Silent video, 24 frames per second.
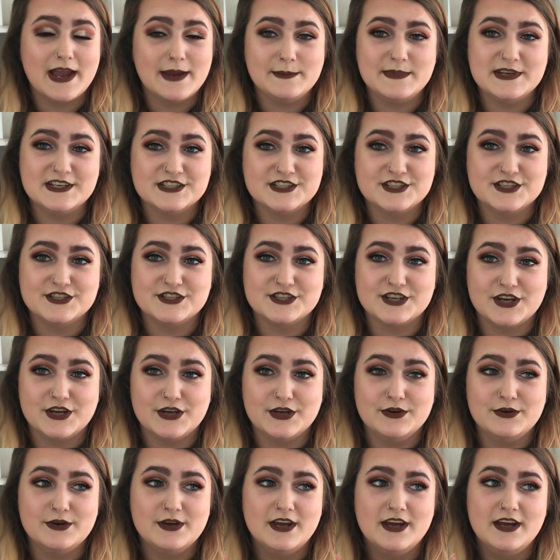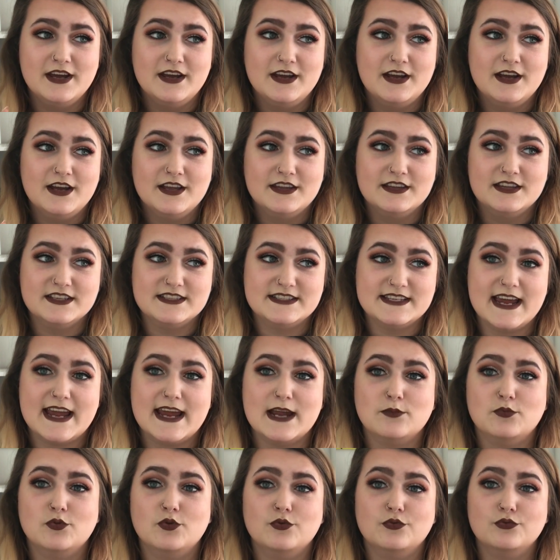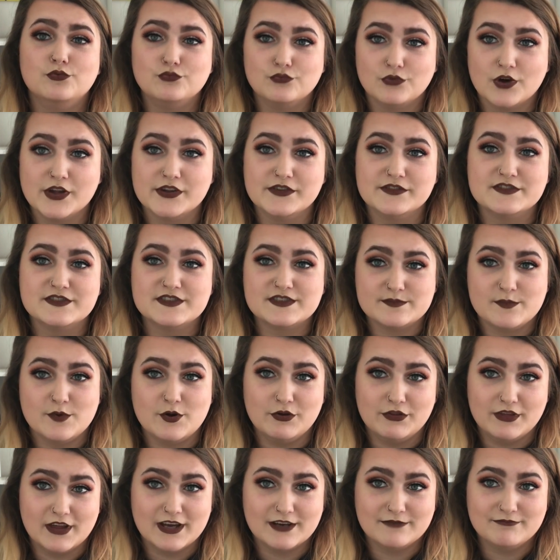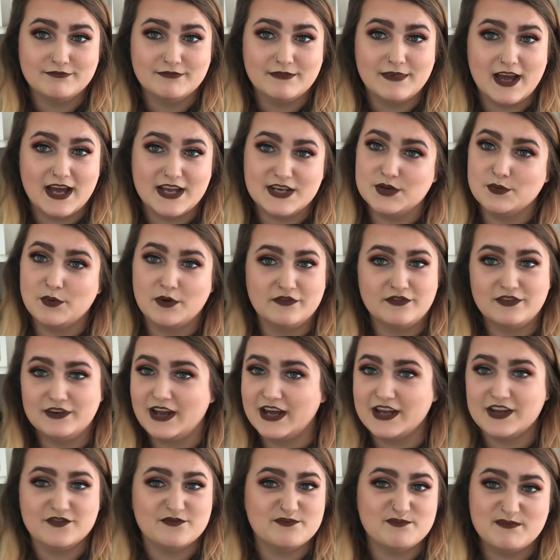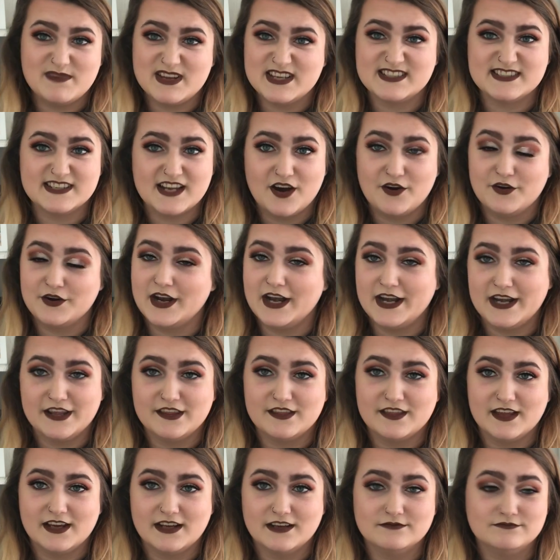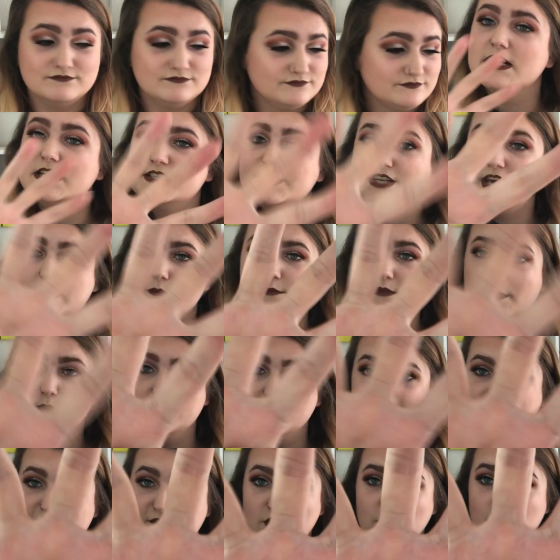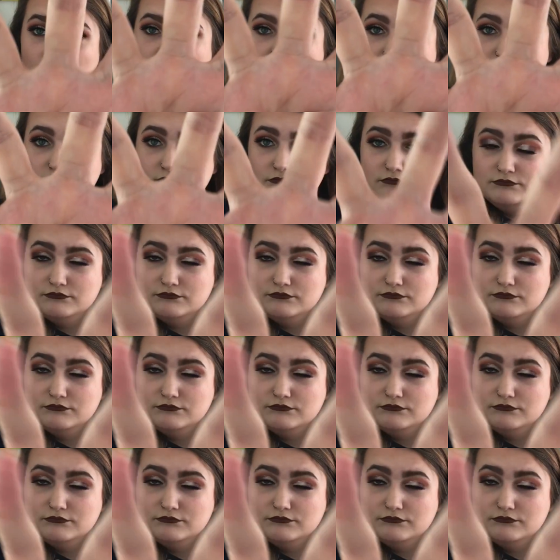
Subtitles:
aiming to do, the day will run smoother and you won't feel like you've missed out on anything. Tip number 4.